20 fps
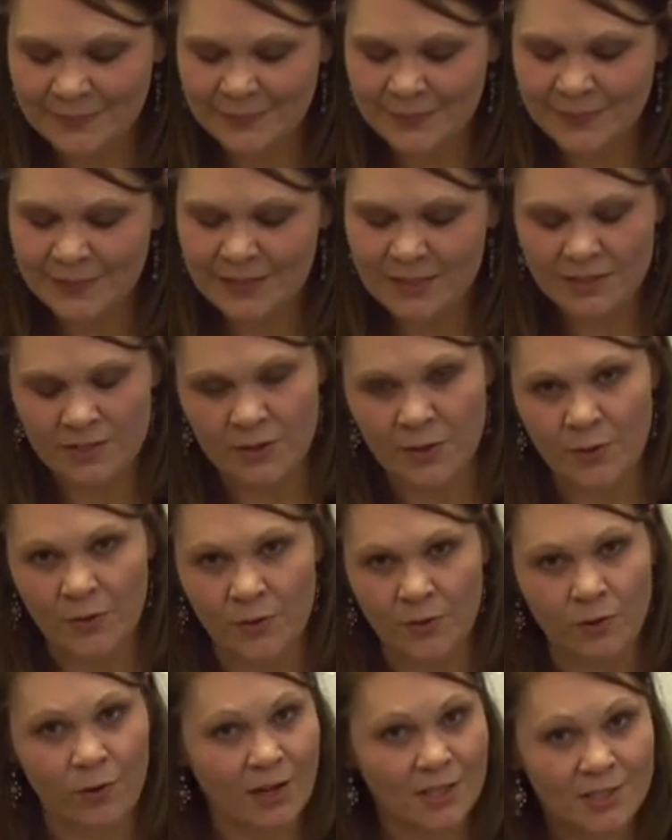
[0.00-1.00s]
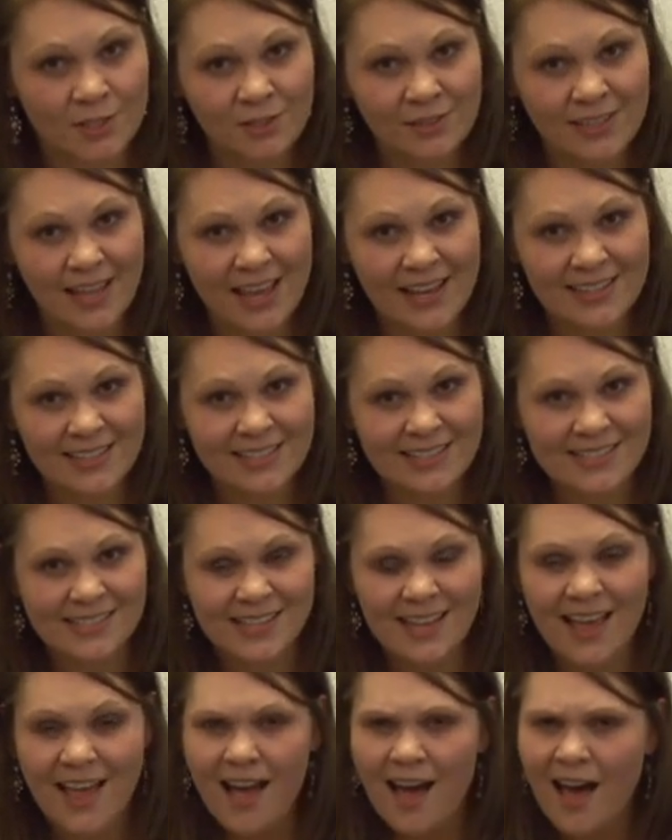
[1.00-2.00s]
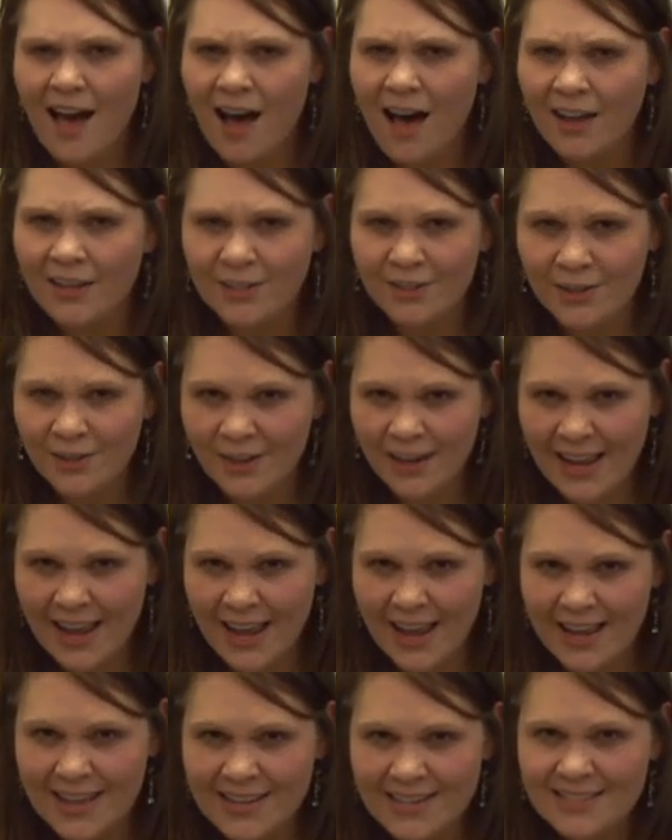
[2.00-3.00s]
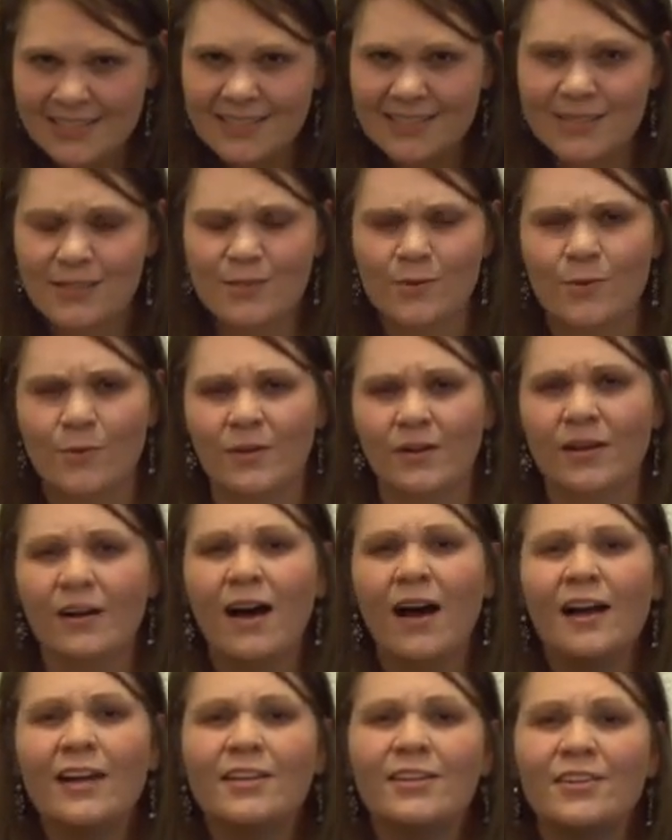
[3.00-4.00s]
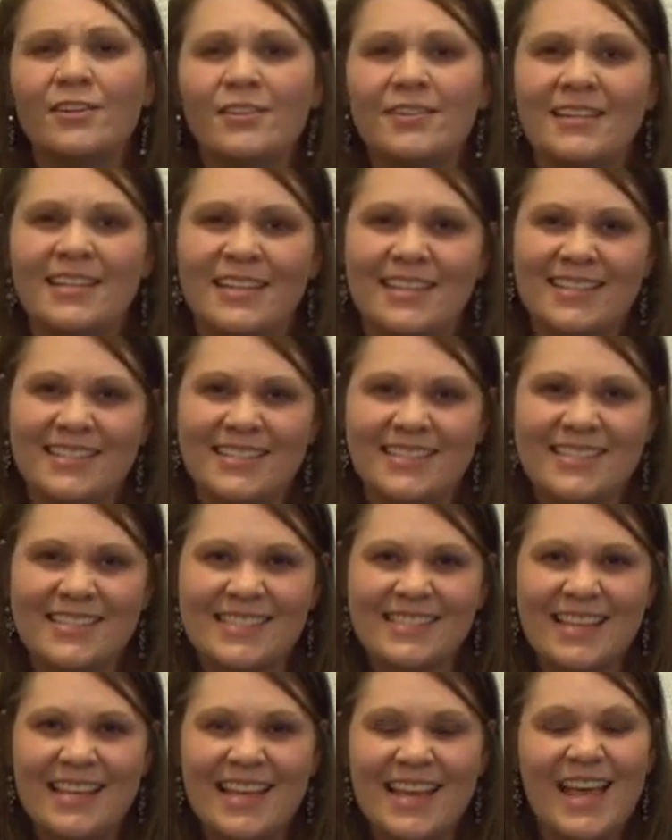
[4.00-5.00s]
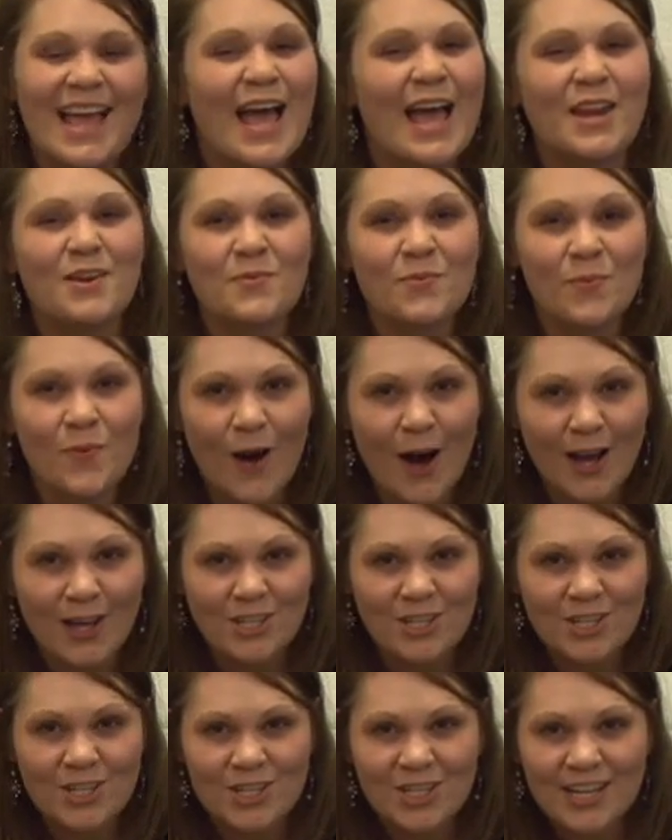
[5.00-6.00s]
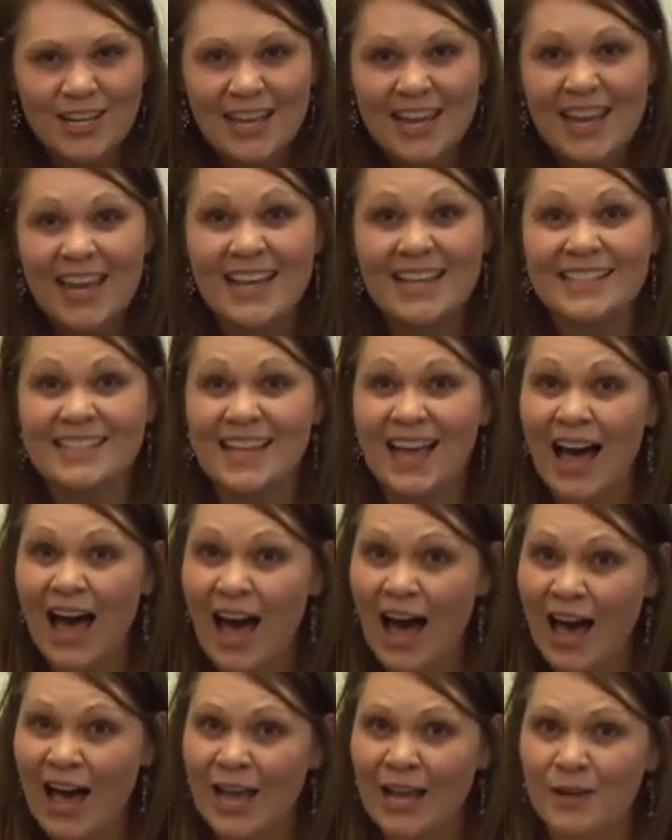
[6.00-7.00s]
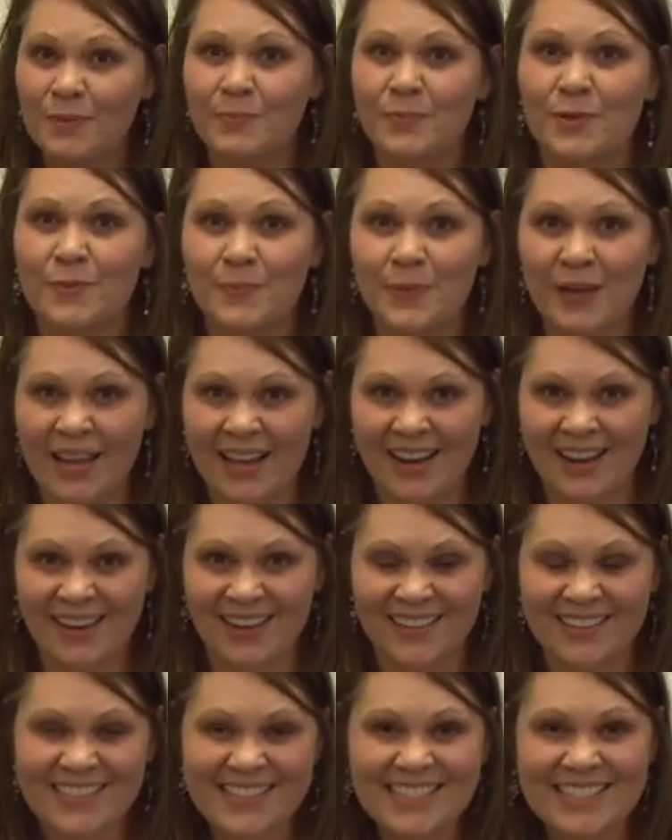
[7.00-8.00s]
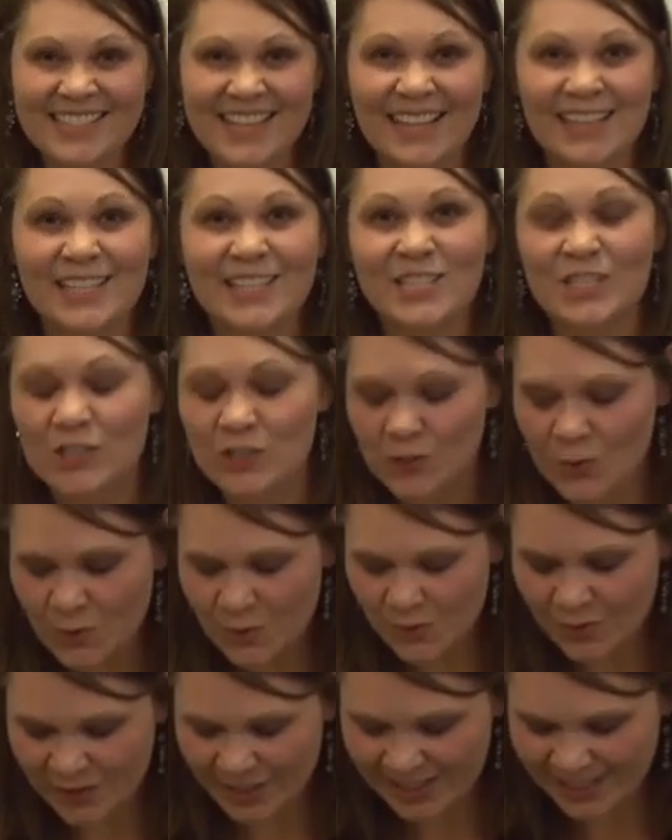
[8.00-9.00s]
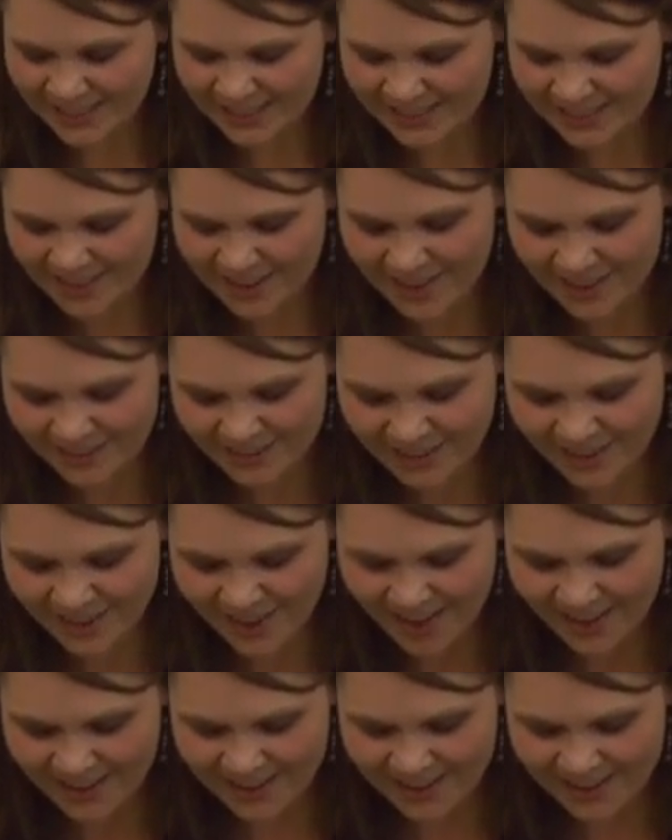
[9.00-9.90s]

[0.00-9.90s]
So cross your legs, hug your hands, or hug your knees, and watch as I prepare to tell a story of God.